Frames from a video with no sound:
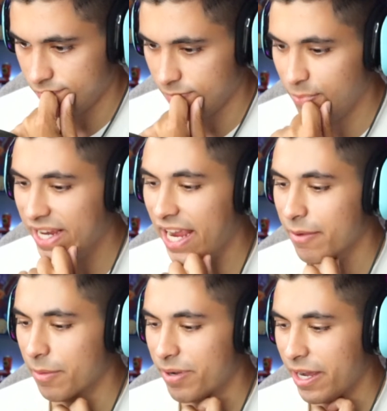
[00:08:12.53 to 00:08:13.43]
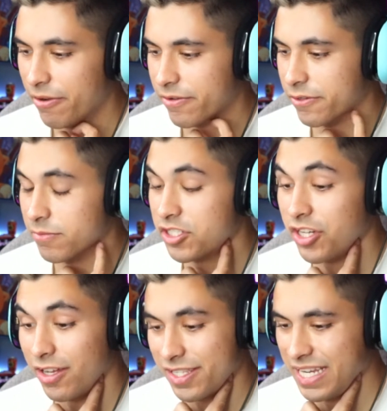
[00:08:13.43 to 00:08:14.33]
Became a pirate group
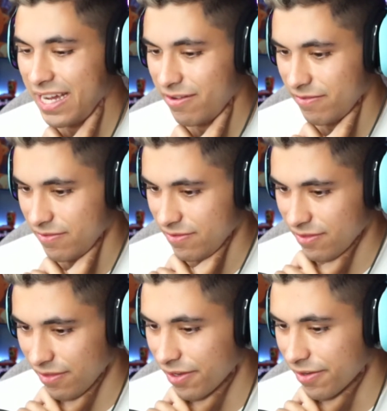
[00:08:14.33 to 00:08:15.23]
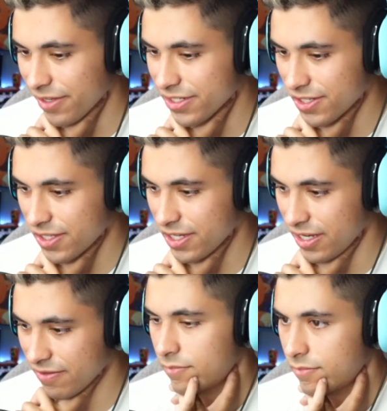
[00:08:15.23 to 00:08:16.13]
just now. Literally just
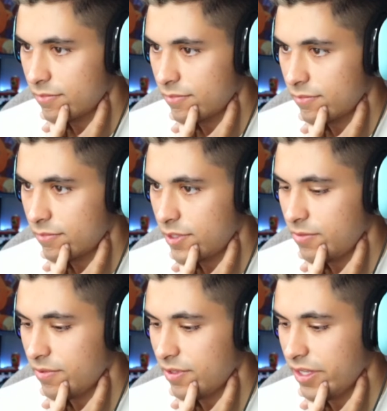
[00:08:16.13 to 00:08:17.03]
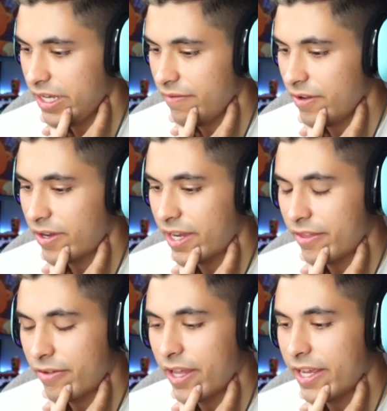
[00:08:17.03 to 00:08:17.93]
now. We will leave. Okay,
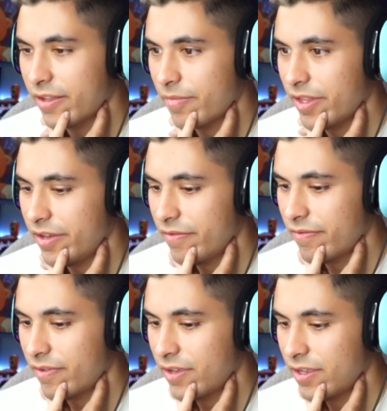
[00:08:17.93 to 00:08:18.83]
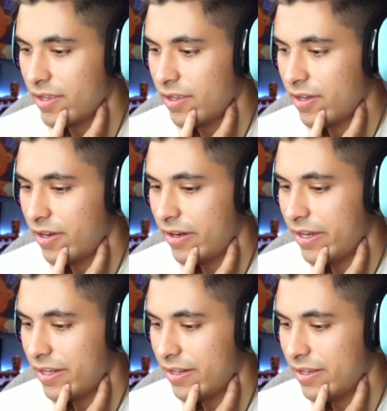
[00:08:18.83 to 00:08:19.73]
they're letting them leave.
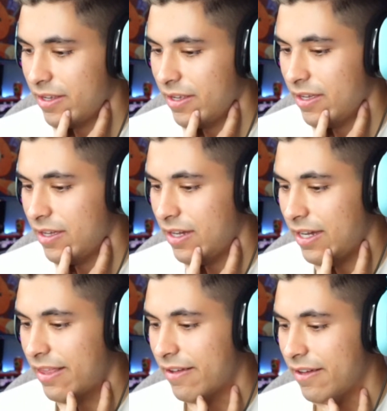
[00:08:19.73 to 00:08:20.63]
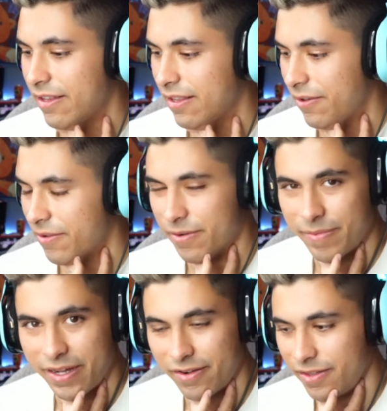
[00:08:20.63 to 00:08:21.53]
Alright. I thought they were
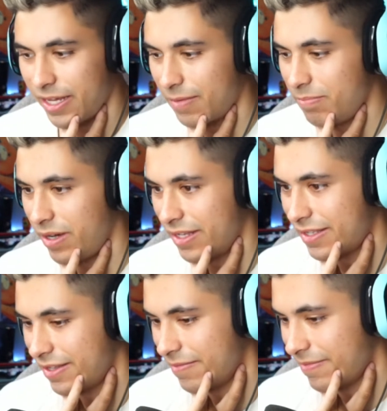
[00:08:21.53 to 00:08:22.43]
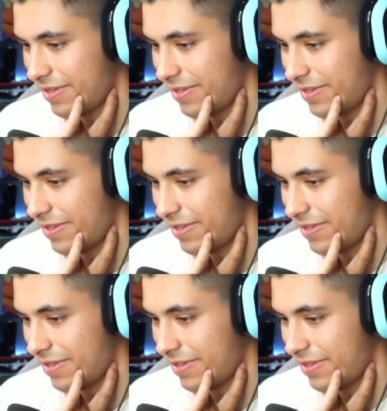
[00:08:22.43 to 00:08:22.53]
about to, like, bust them.